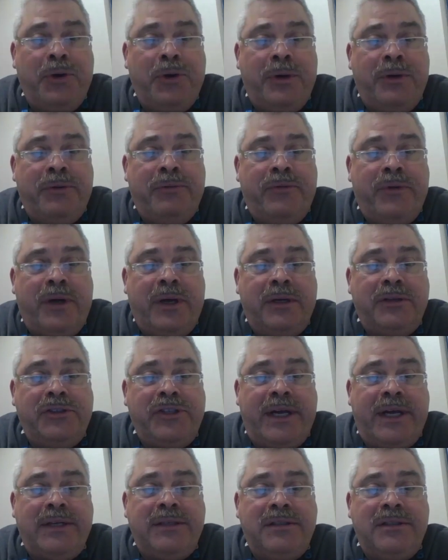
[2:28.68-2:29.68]
of
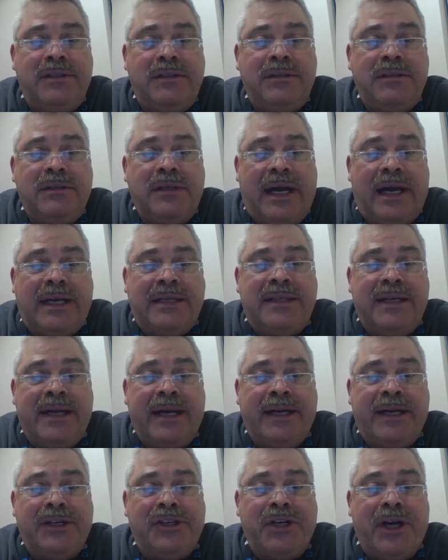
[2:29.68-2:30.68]
Jaden's last
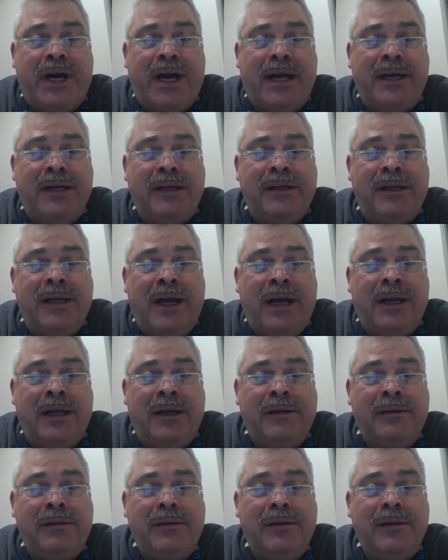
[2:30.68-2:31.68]
second shot and kind
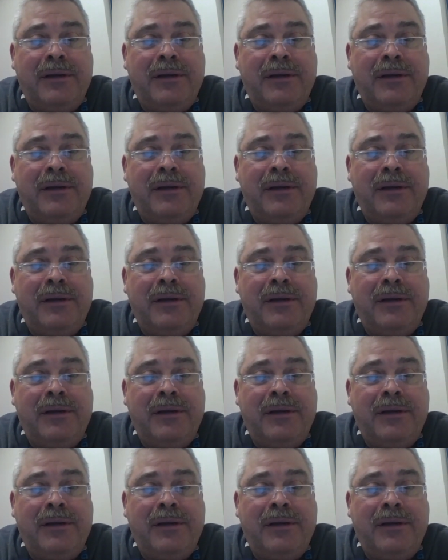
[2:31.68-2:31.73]
of